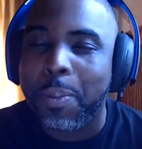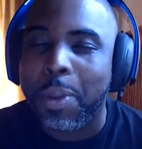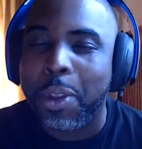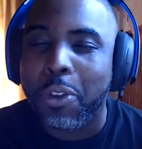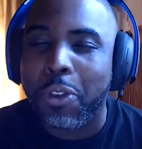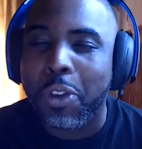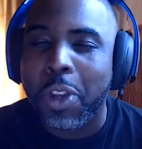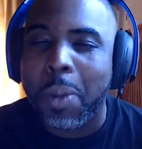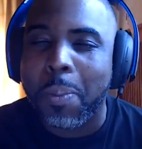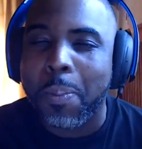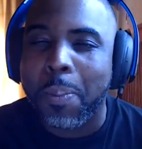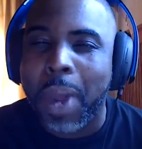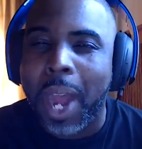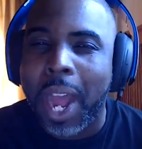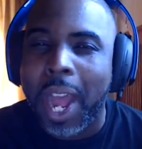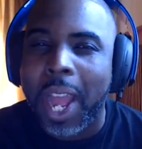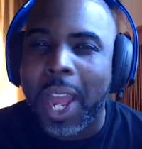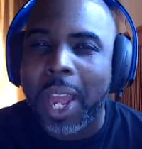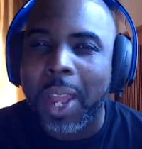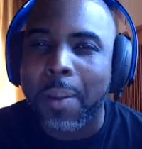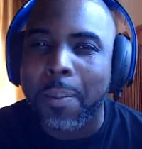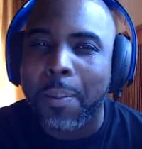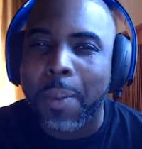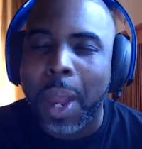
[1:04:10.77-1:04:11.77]
cheap
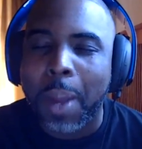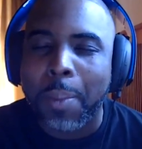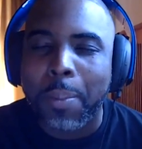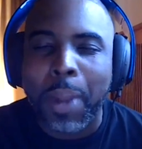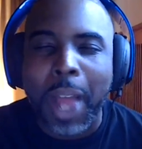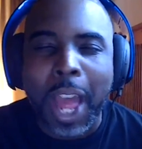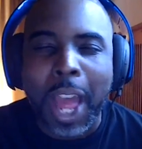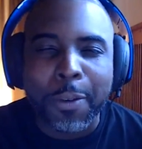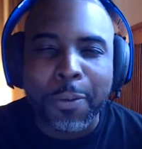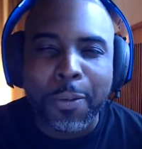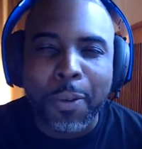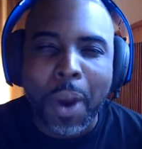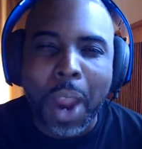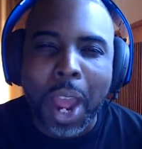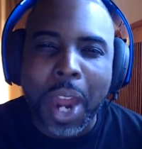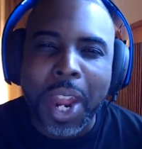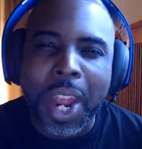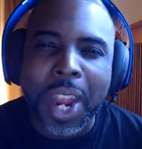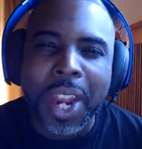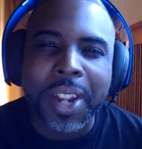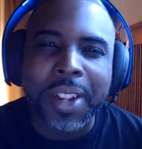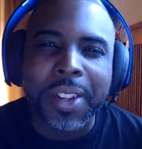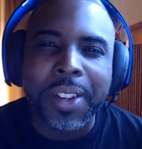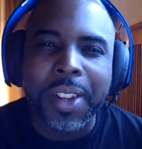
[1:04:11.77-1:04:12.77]
by Black
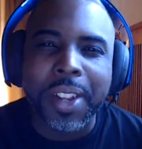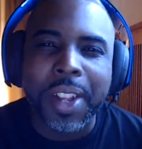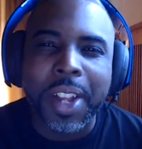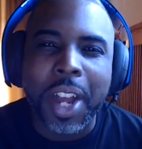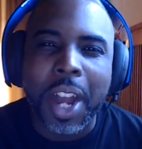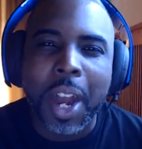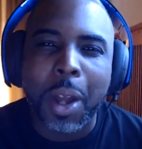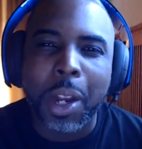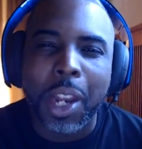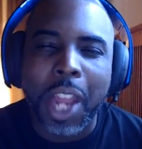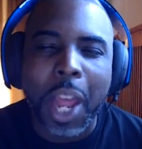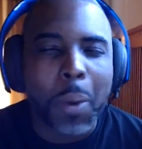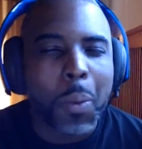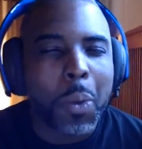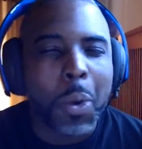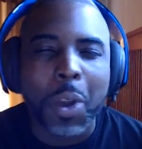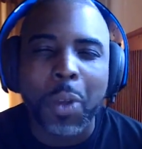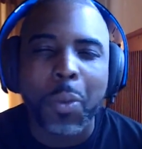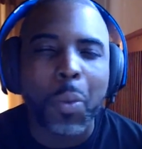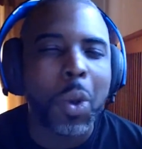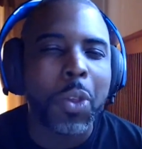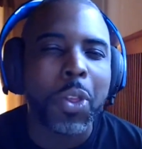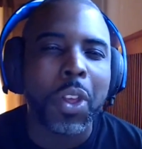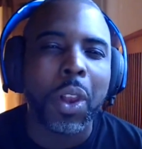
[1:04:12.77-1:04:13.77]
Friday, like
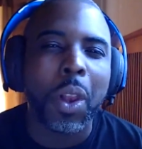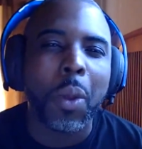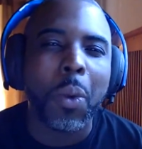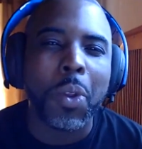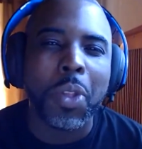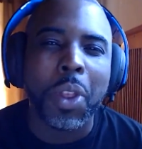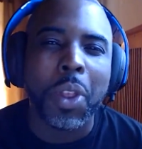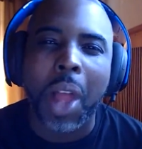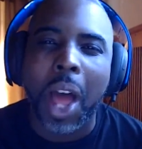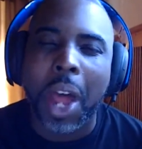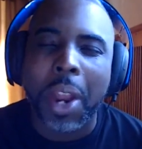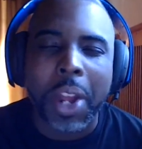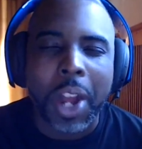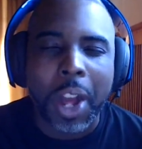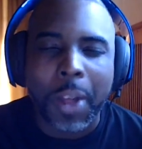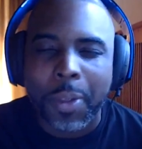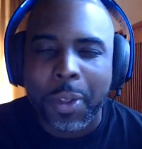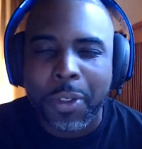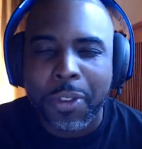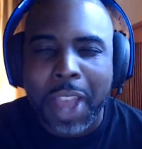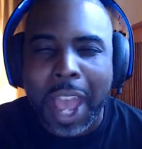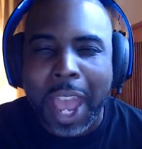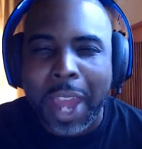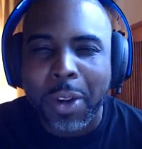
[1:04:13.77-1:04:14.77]
with a lot of other
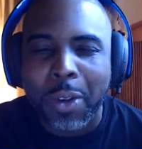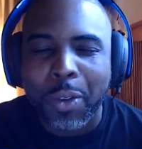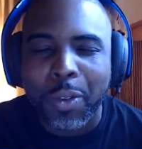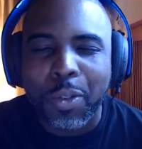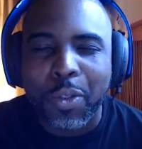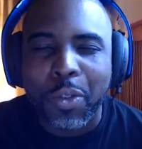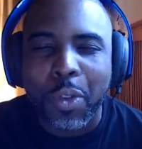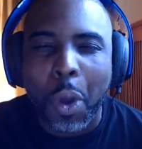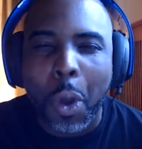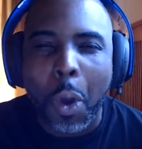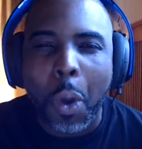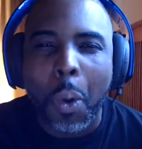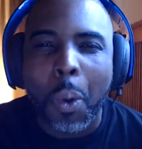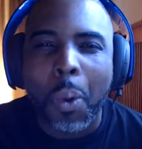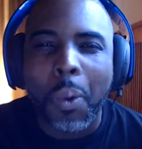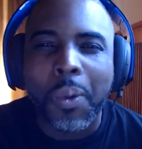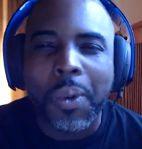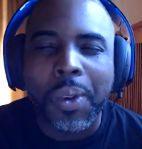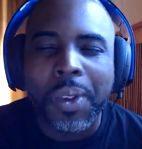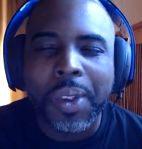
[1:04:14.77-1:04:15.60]
titles. So,